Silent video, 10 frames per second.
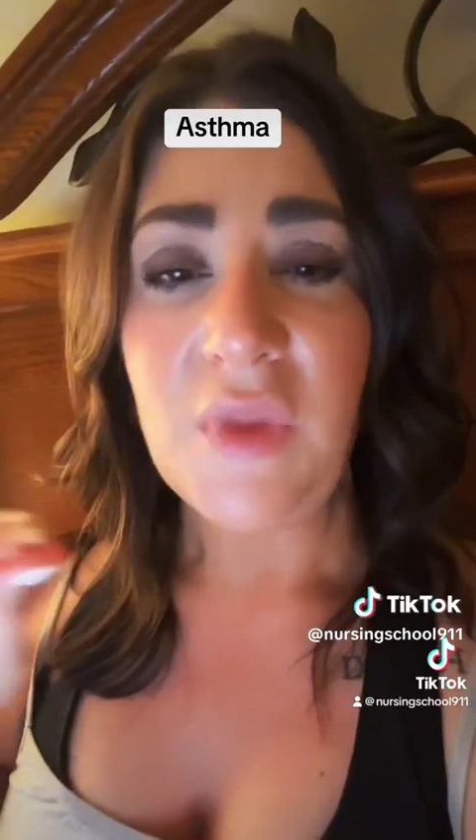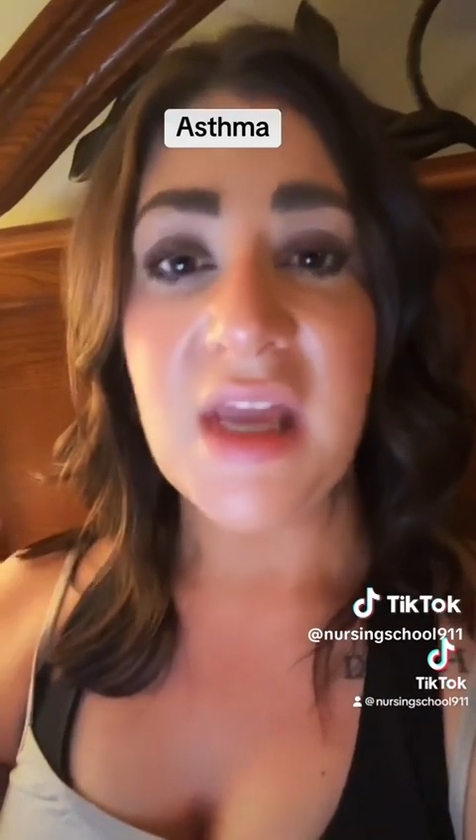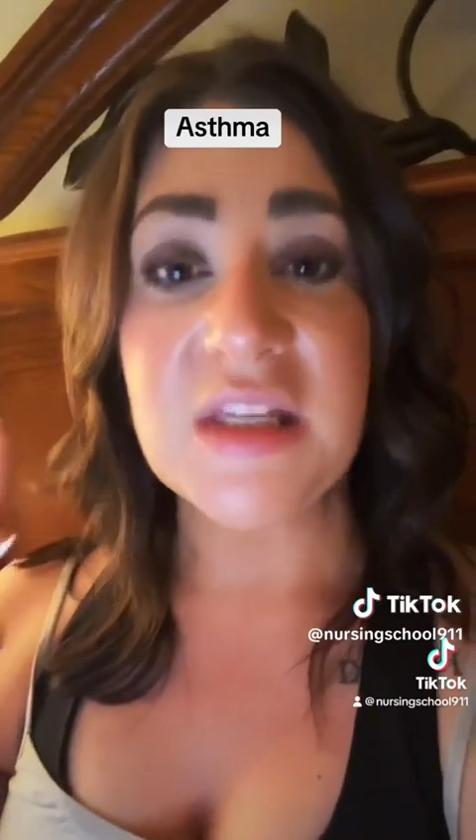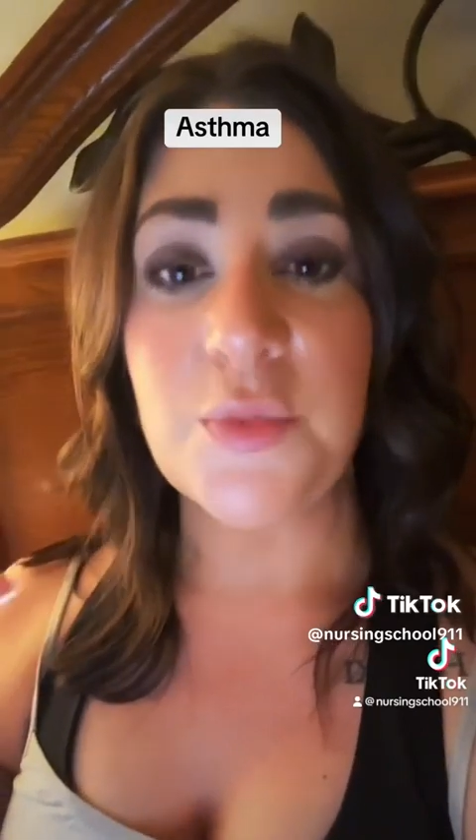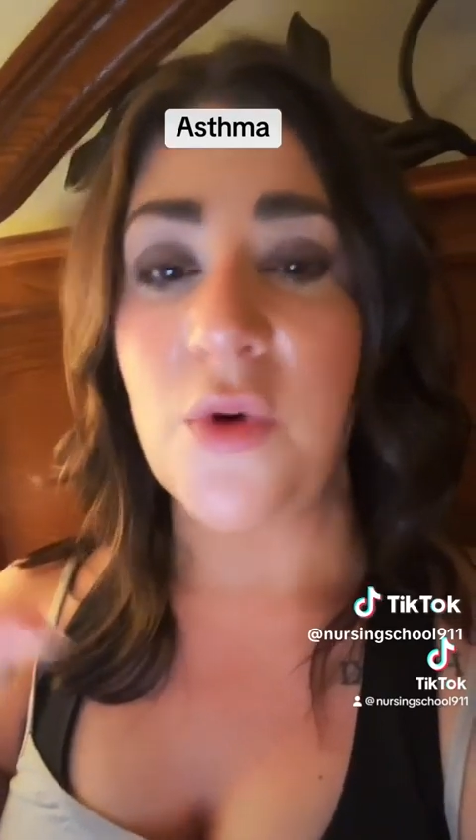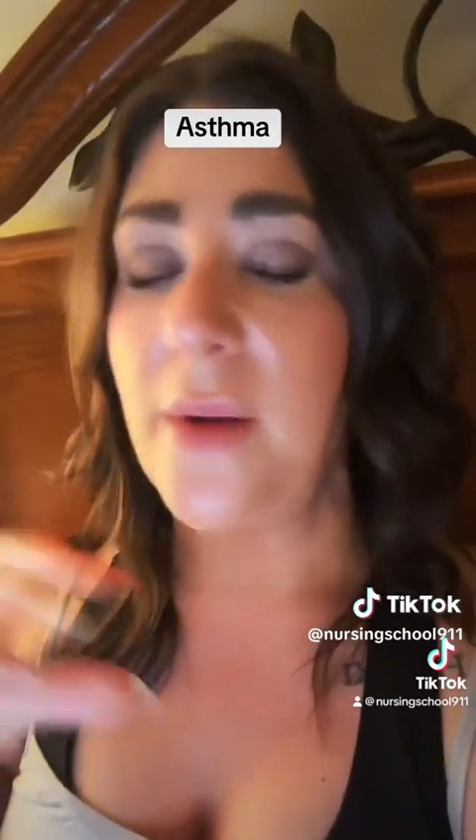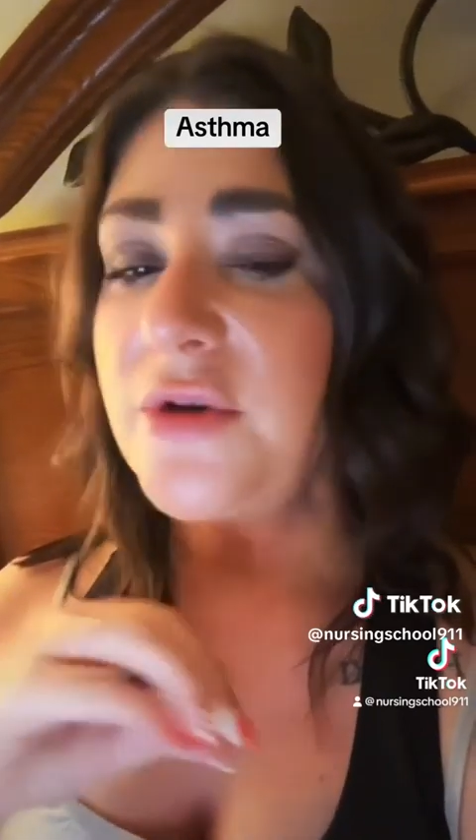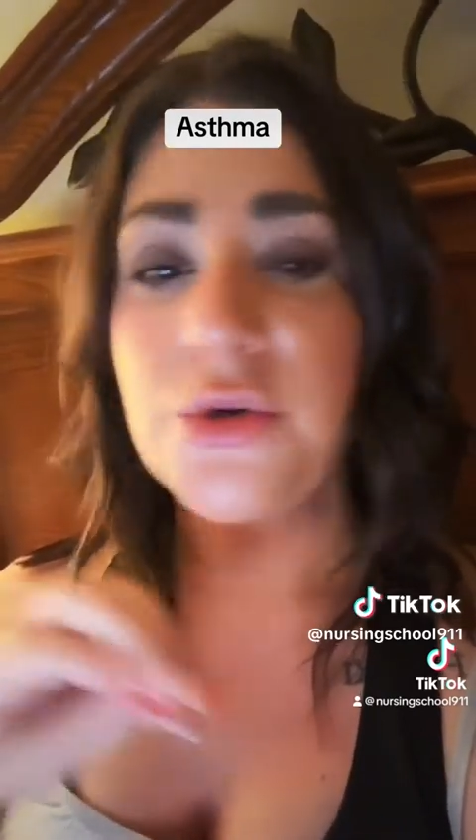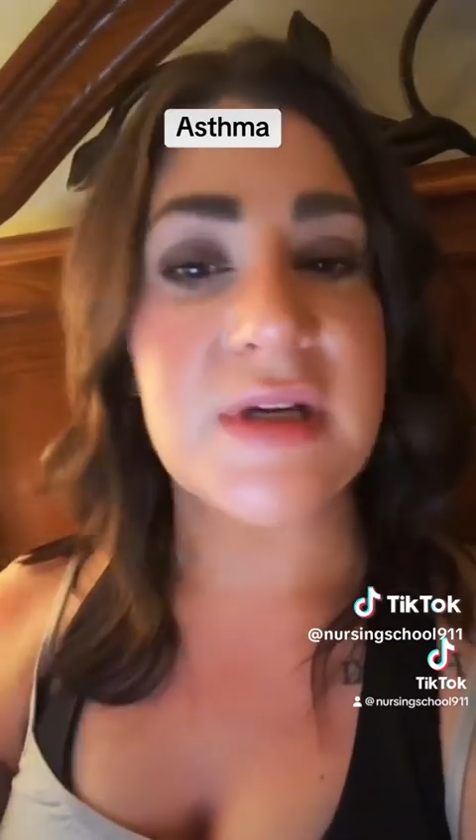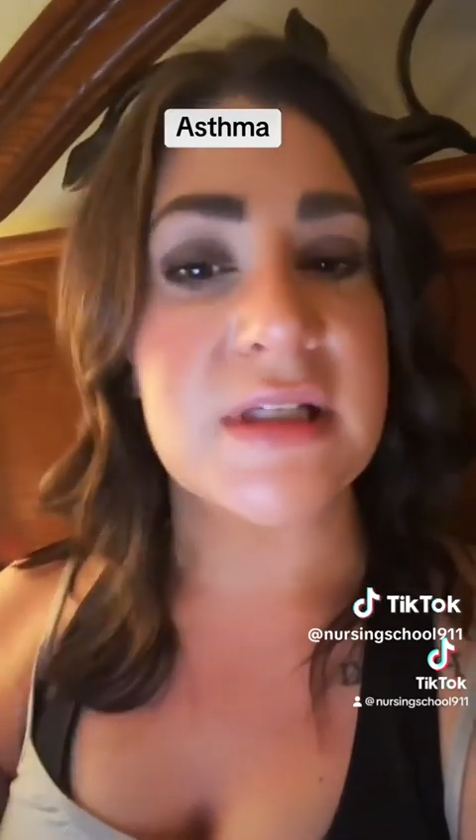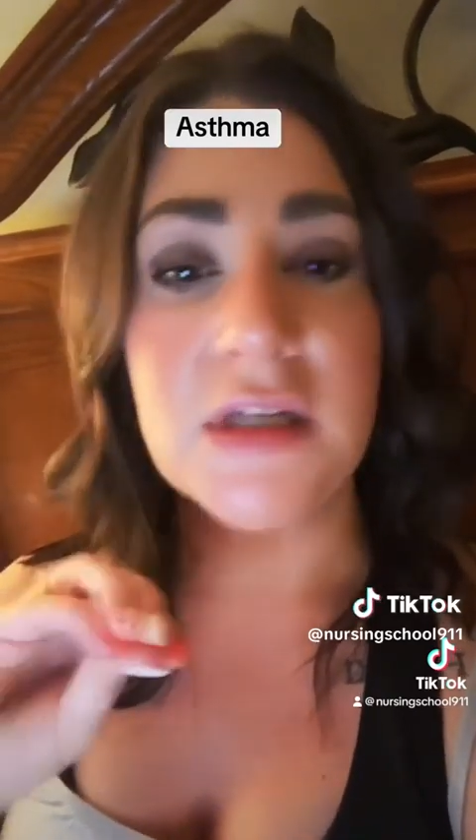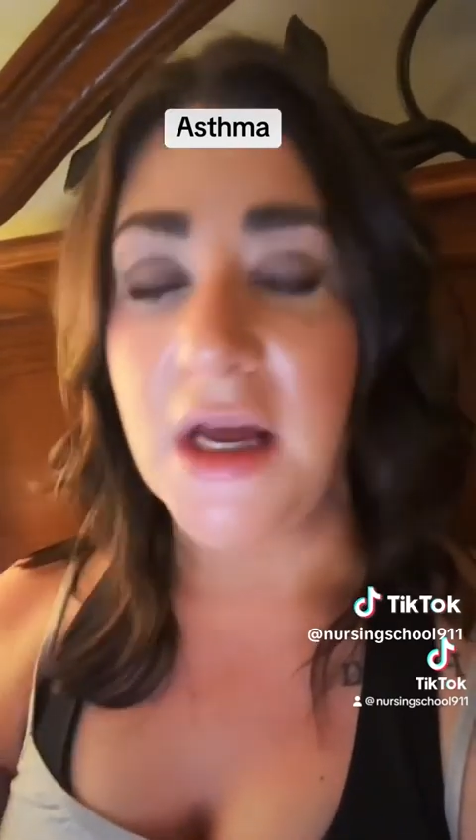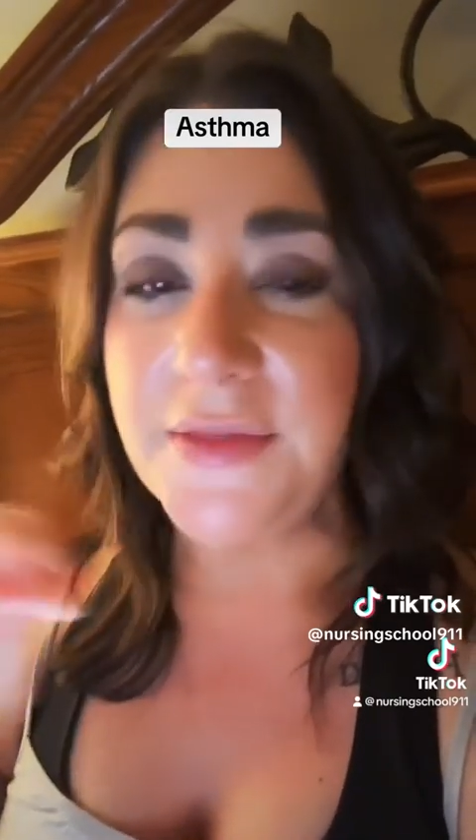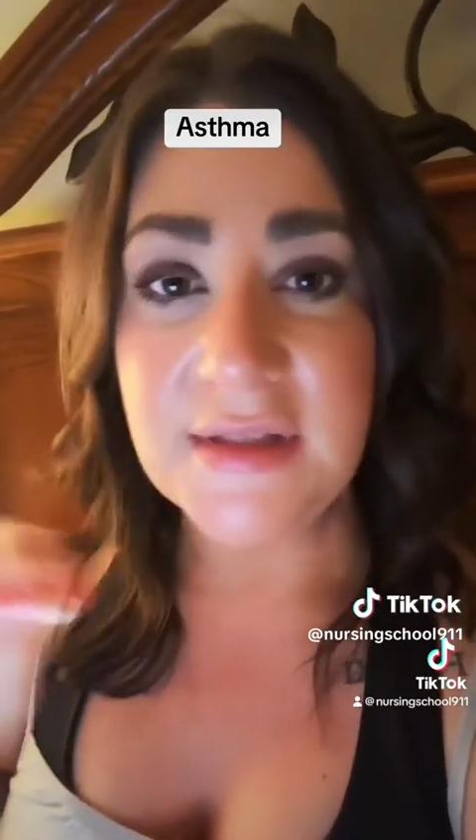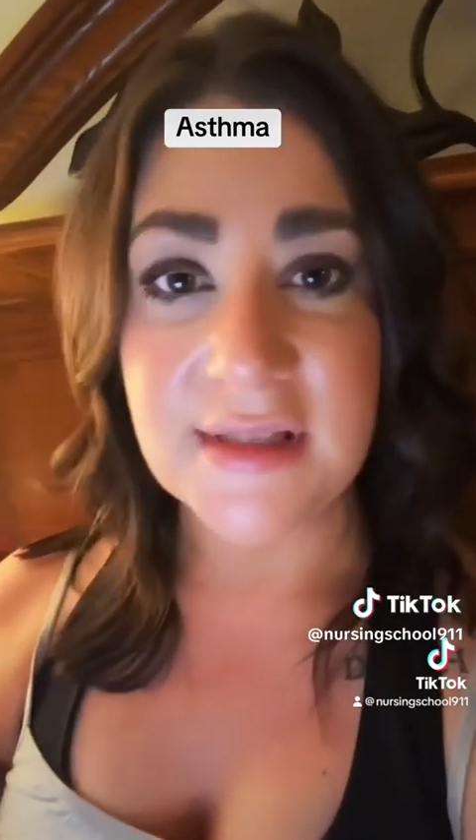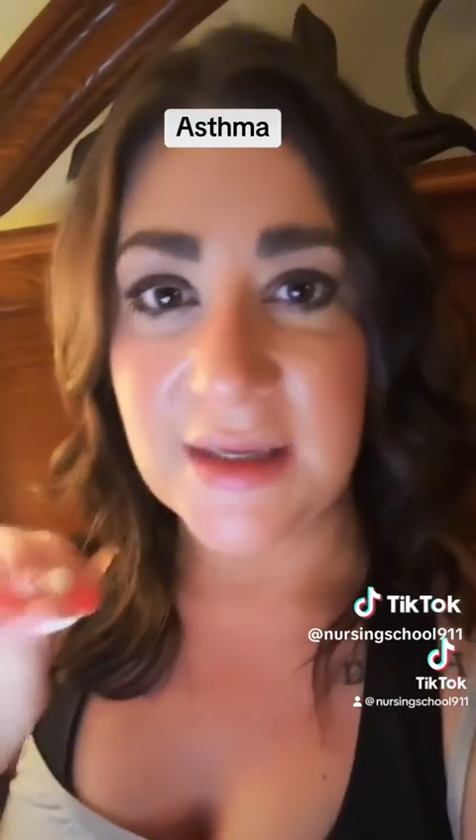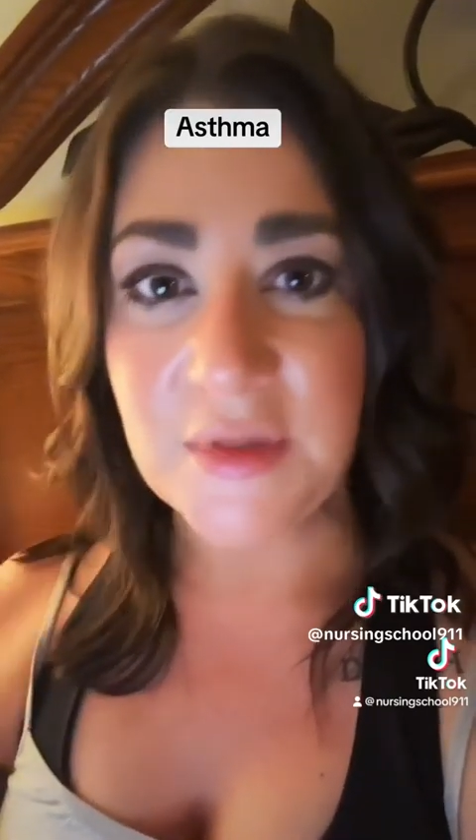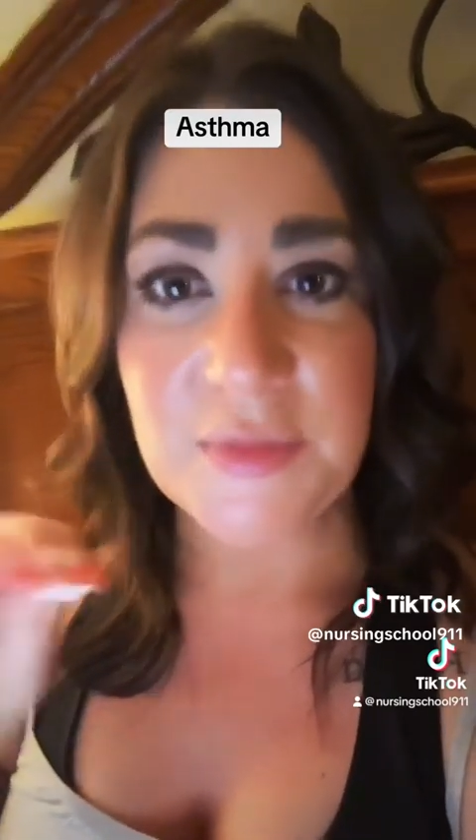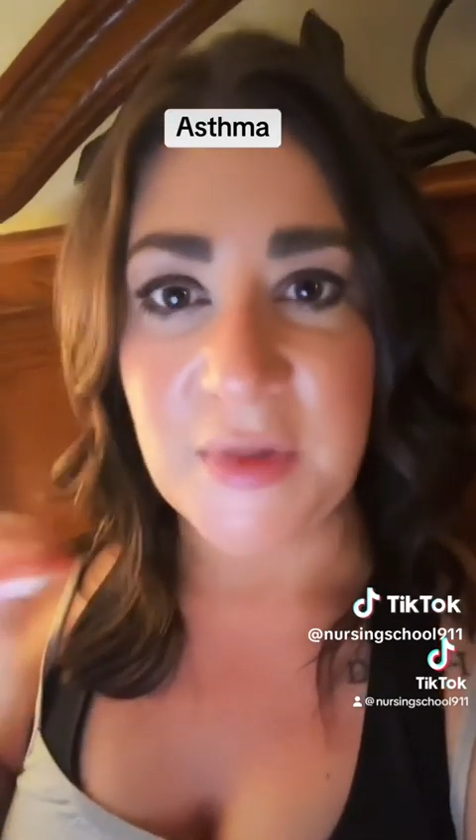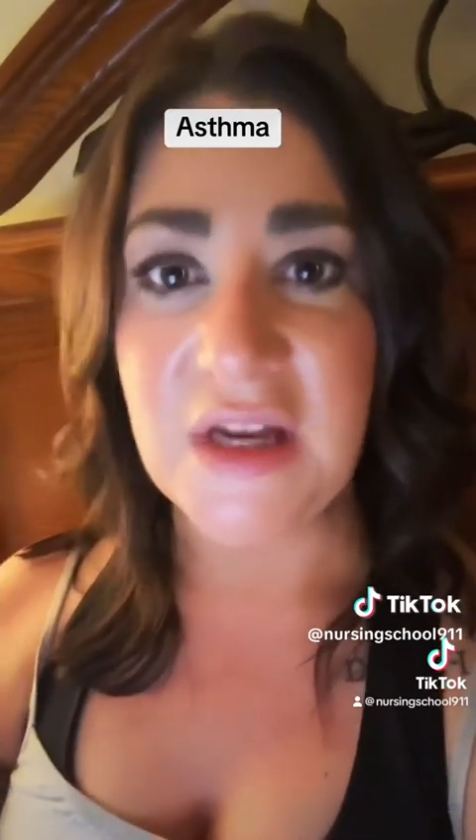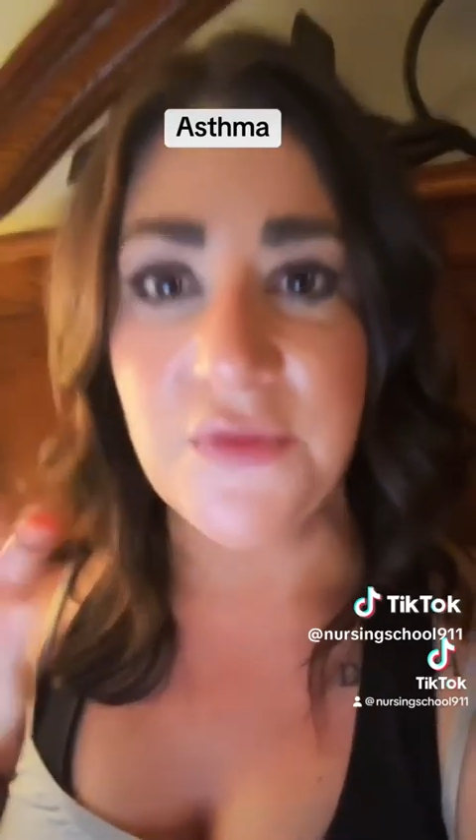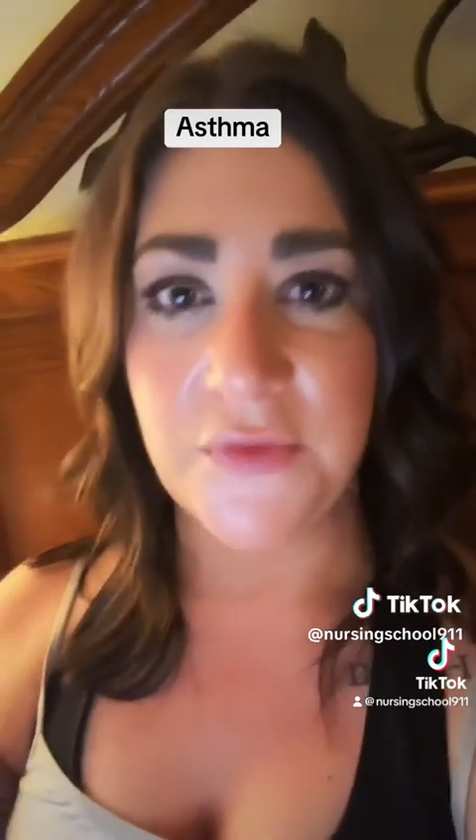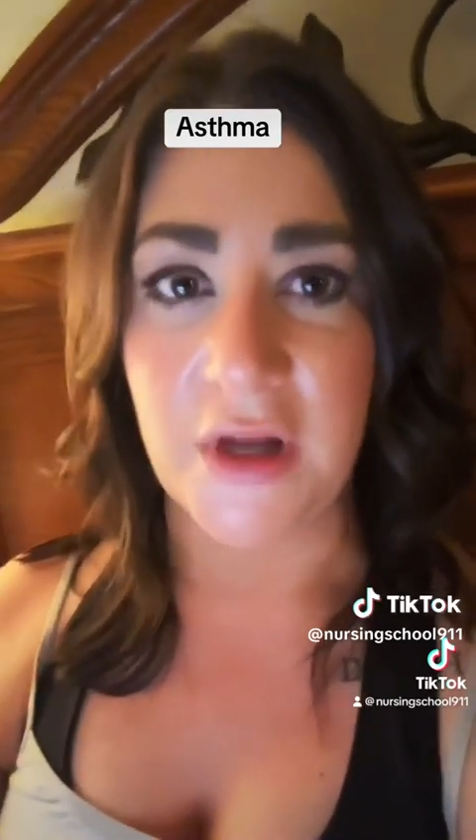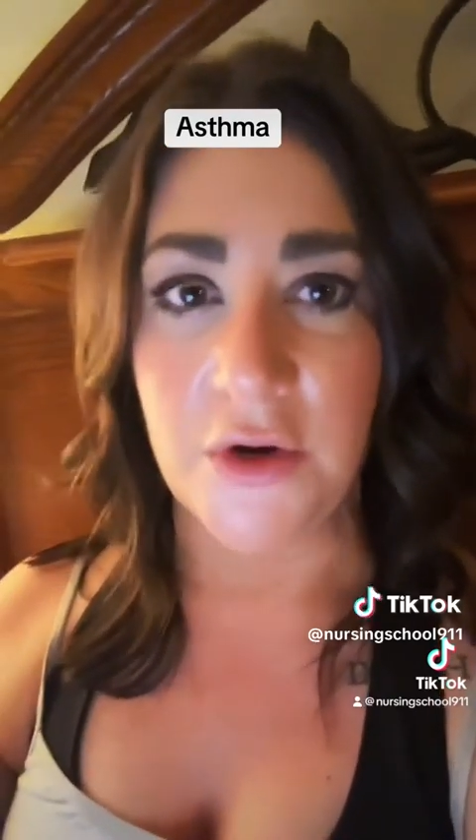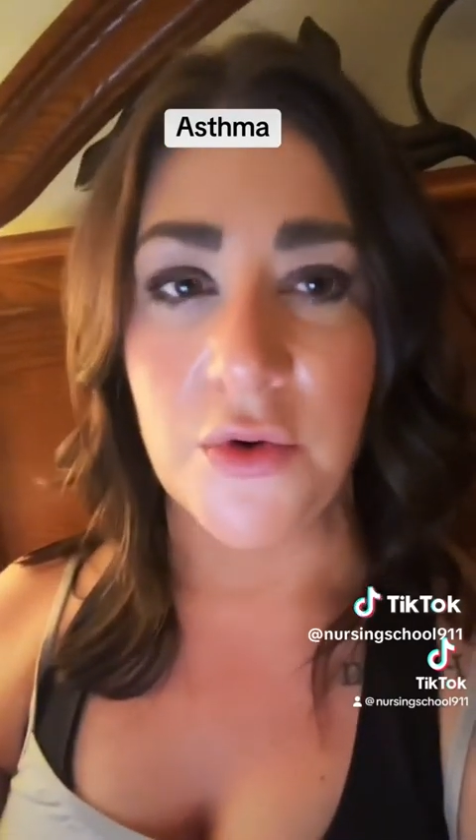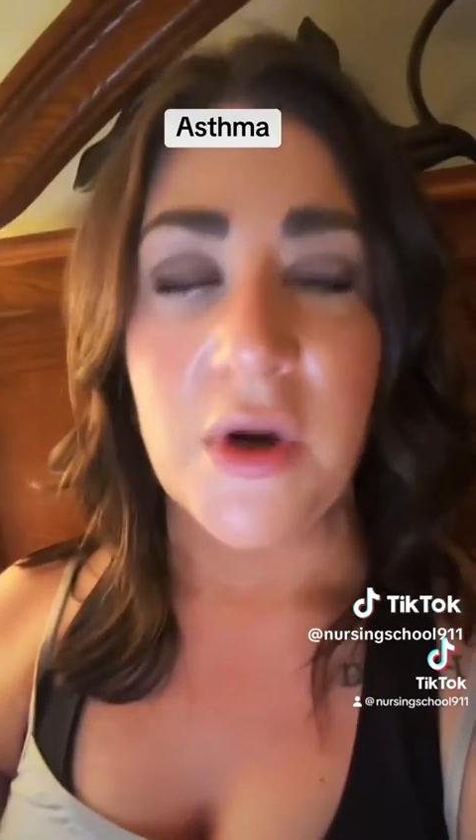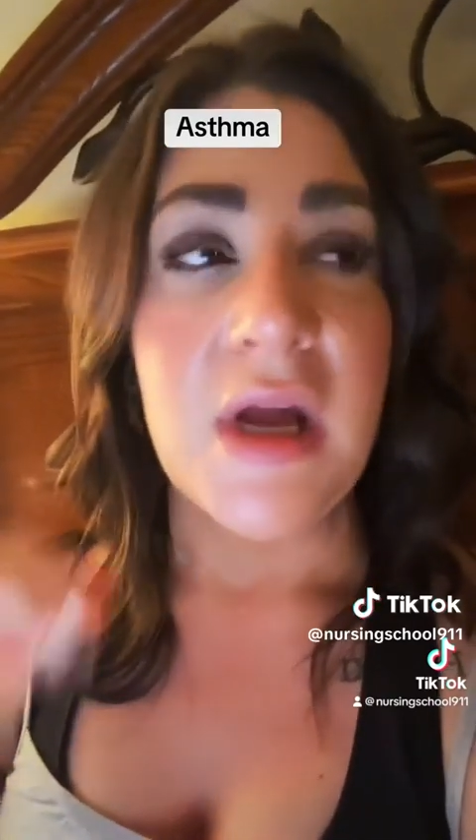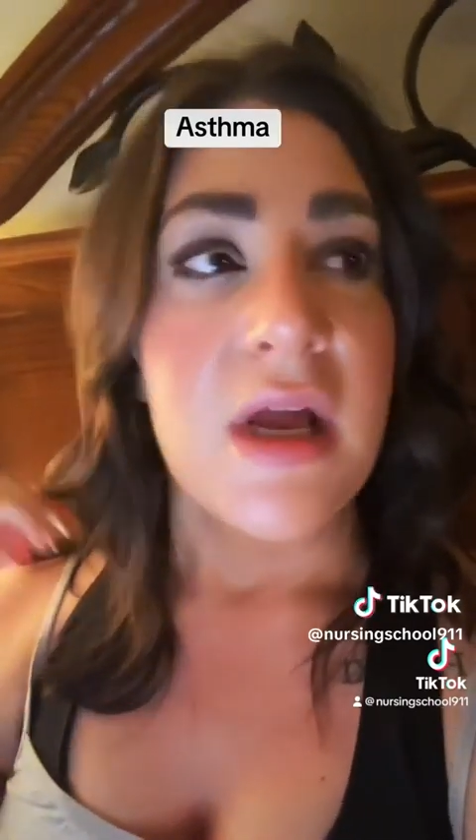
And spirometry is not the same as peak flow.